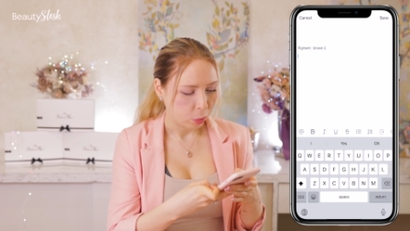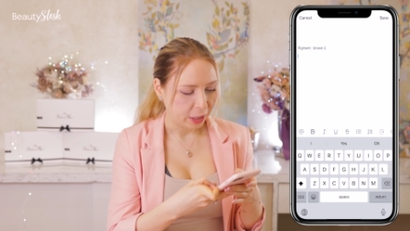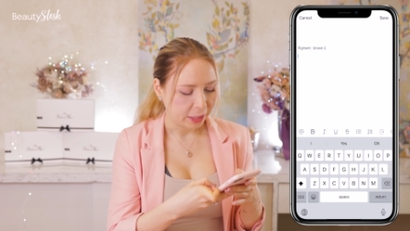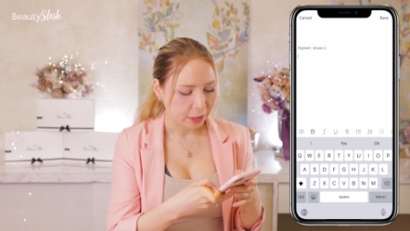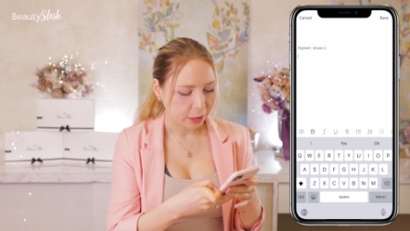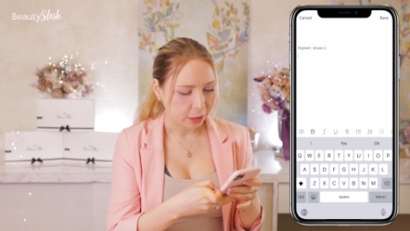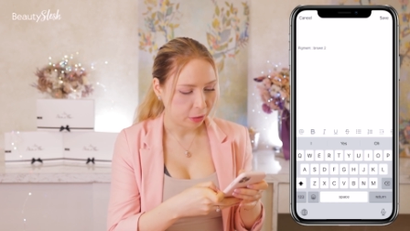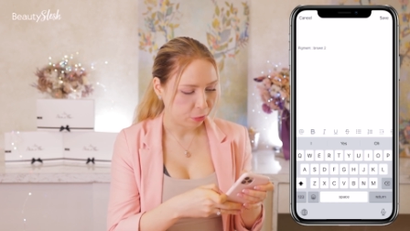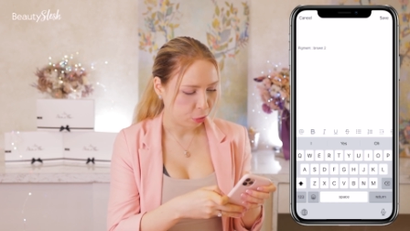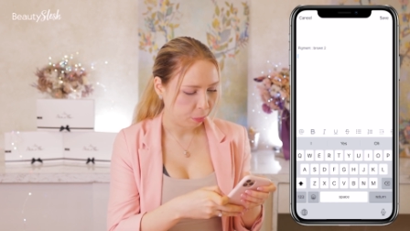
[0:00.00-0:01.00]
or any
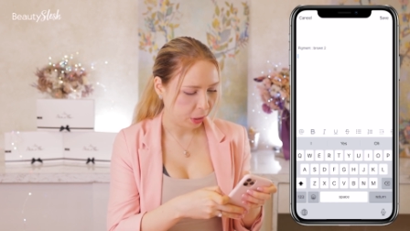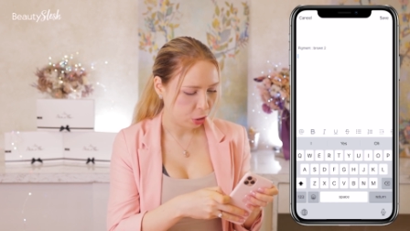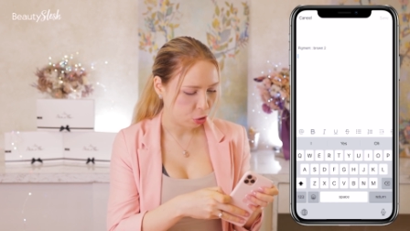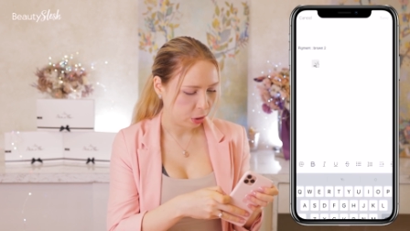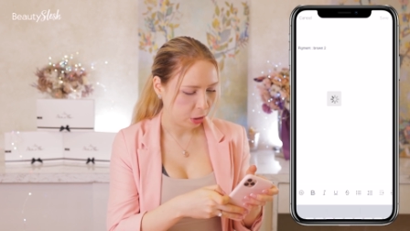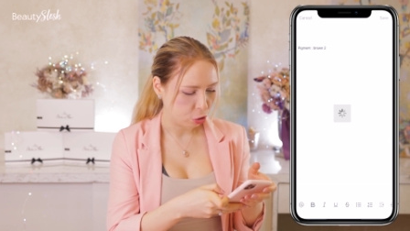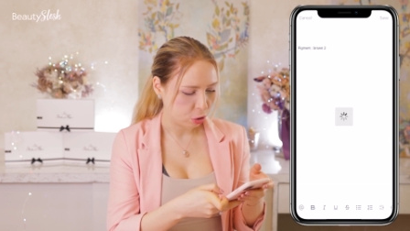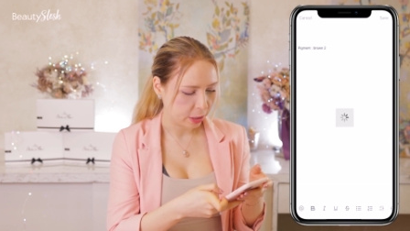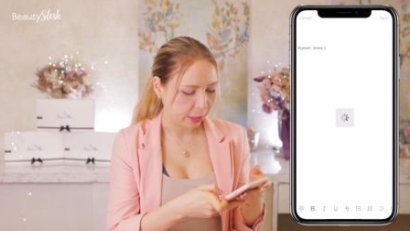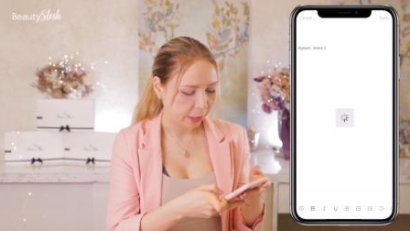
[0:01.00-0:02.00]
information and
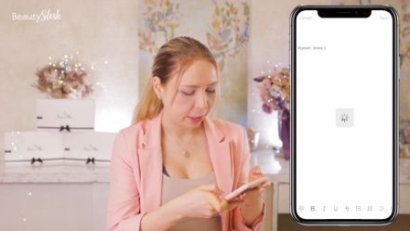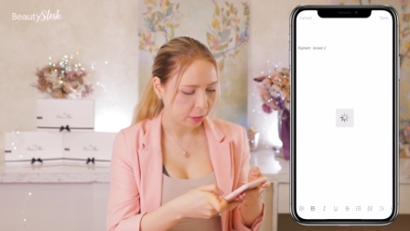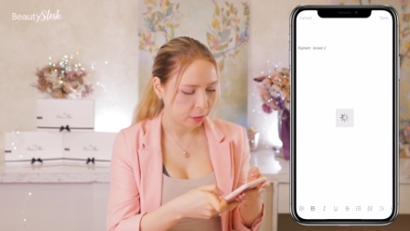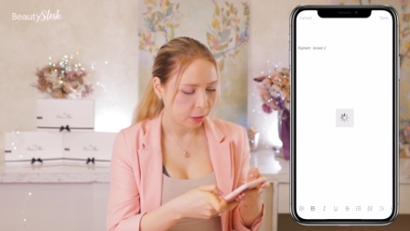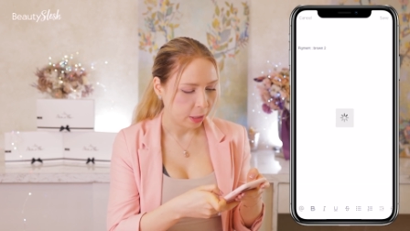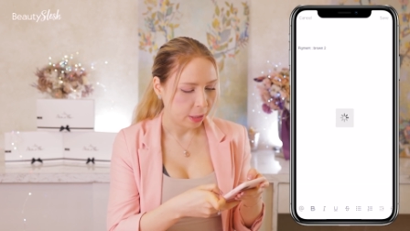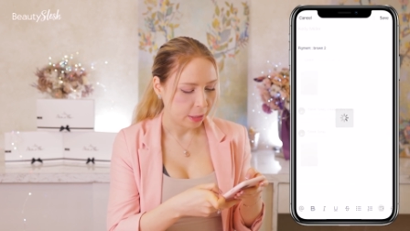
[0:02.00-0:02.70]
just hit